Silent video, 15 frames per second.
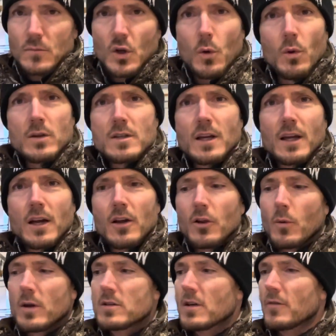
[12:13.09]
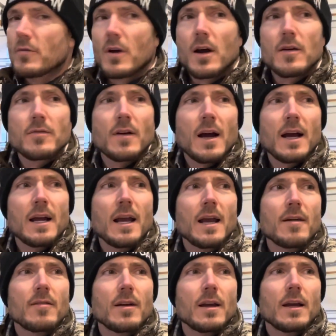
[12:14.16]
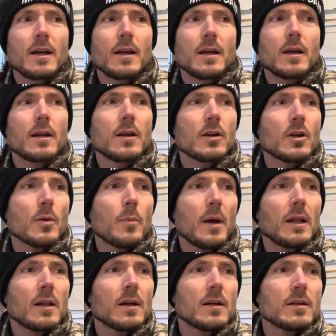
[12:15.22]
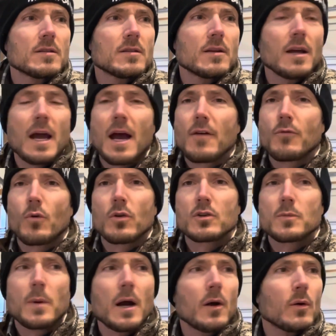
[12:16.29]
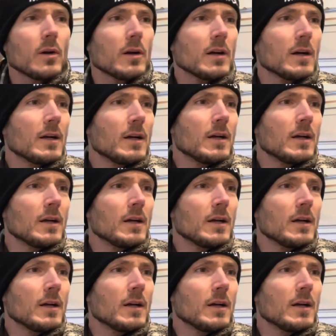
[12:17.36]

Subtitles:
Once I get all the white stuff off, I have a Cabela's 1/2 horsepower